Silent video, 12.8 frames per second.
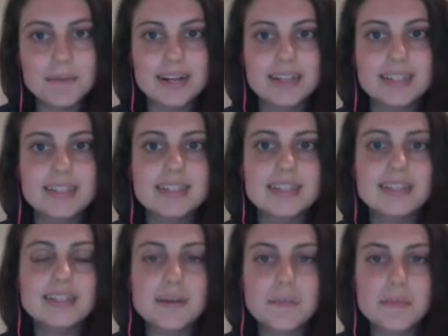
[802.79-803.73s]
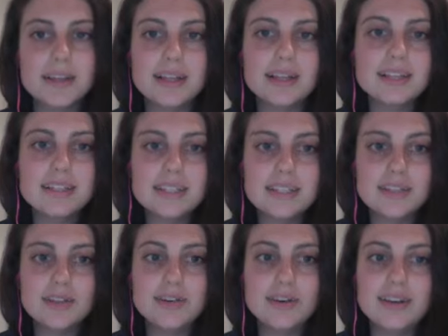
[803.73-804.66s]
but it's something that's
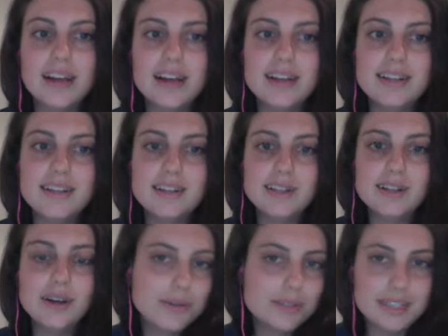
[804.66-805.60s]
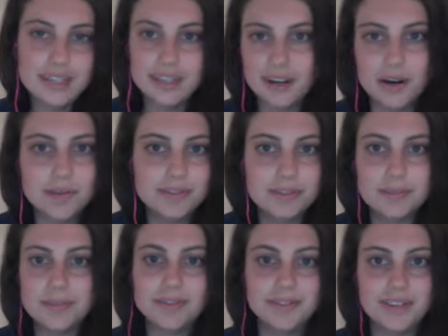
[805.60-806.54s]
seasonal and cozy and
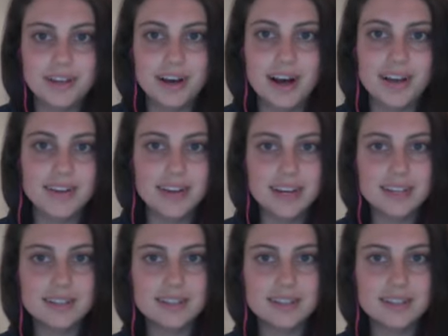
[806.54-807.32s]
comfortable for the holidays.